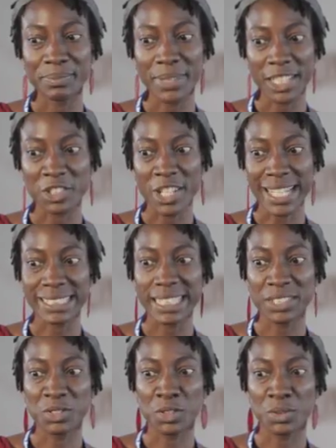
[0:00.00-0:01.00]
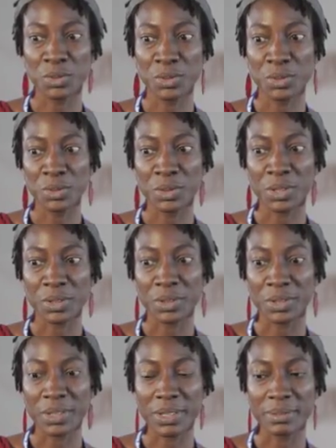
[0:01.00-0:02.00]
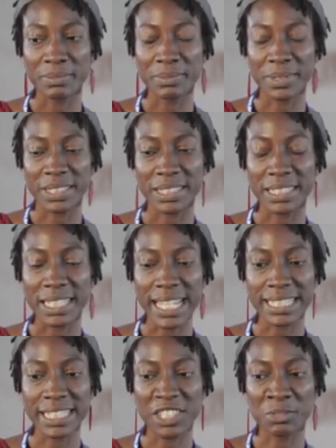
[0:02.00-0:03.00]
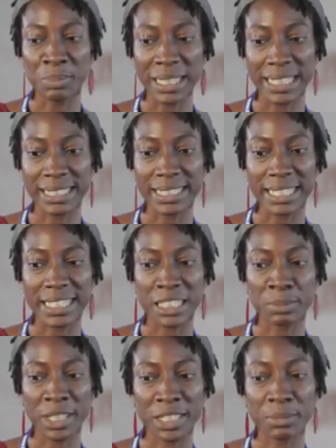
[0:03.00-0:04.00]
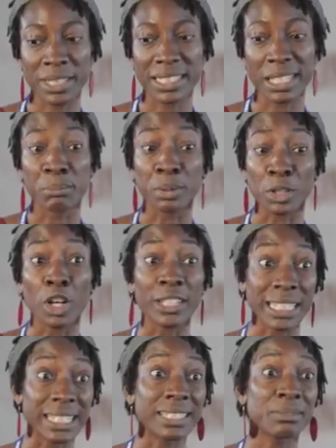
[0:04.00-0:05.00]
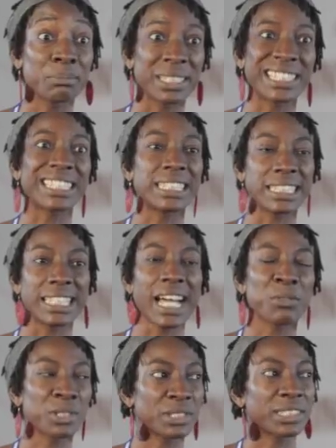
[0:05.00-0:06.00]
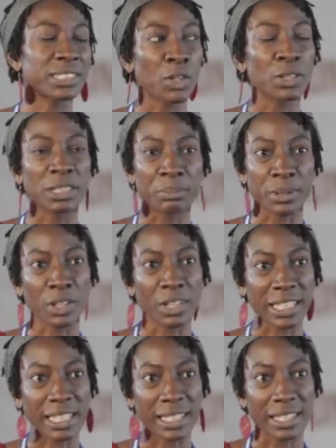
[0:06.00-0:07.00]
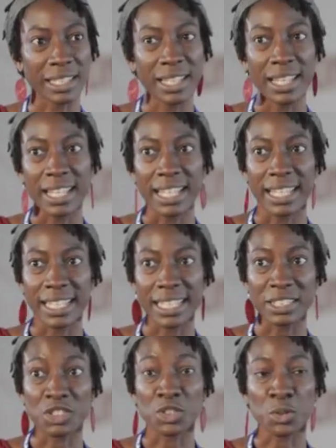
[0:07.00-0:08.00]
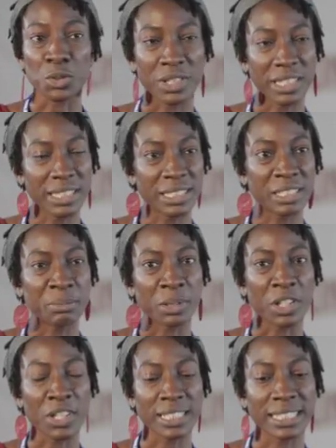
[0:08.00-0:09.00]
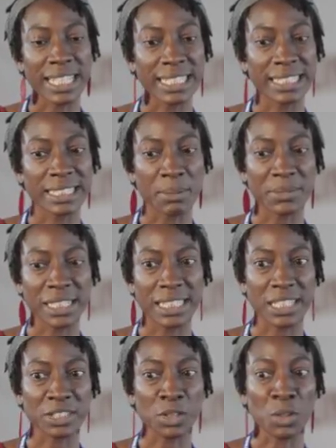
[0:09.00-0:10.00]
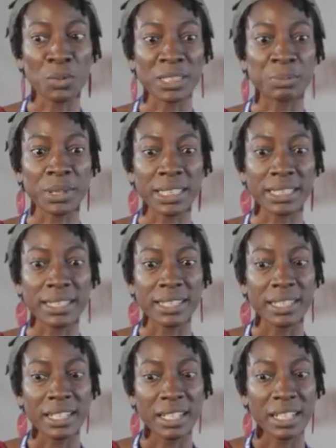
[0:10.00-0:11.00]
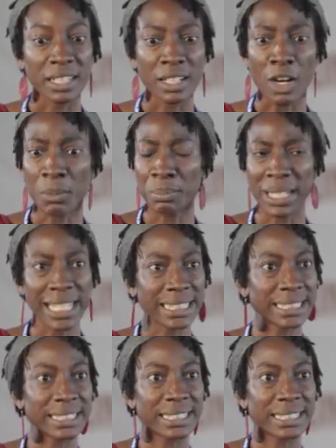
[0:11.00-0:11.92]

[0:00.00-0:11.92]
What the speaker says: attracted to the idea of place and displacement and belonging, particularly. I would call it belonging in stories, because that is something that has always been complex,